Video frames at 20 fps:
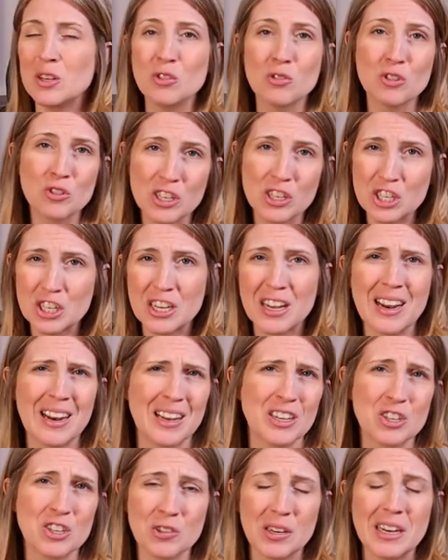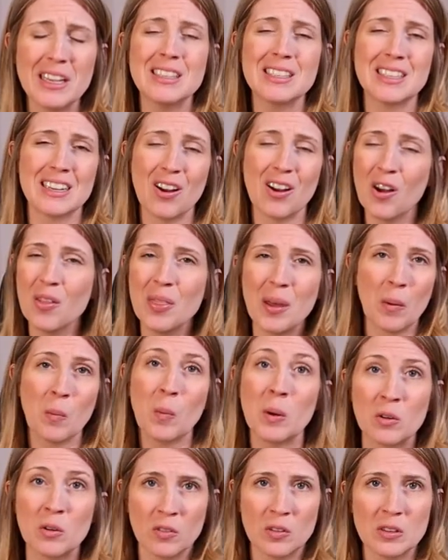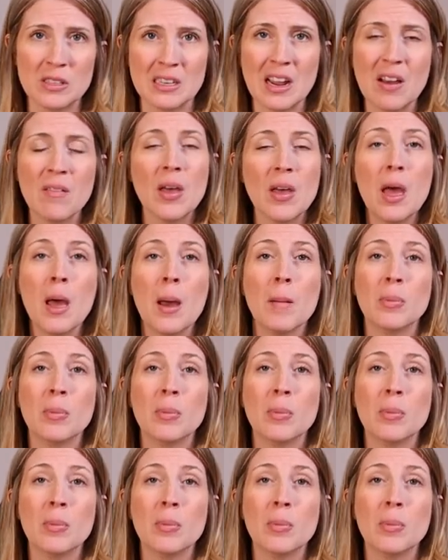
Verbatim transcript: nutrition and treats and all that wonderful stuff,